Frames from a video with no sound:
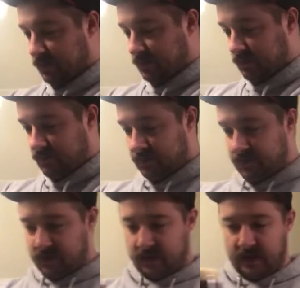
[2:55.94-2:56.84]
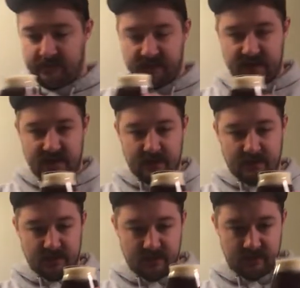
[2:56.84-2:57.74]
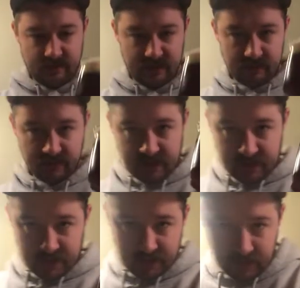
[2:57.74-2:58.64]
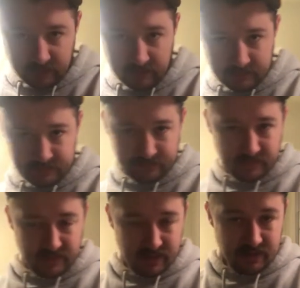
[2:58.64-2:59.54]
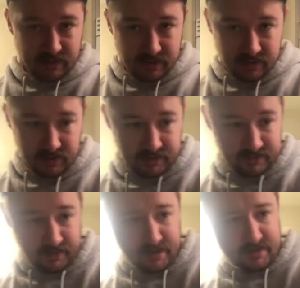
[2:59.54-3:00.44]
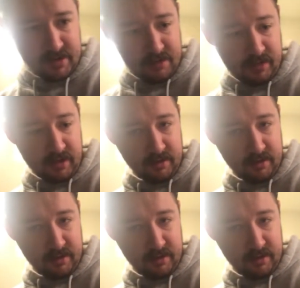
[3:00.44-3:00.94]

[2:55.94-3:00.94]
Kind of a deep nutty color. Like I said, guys, I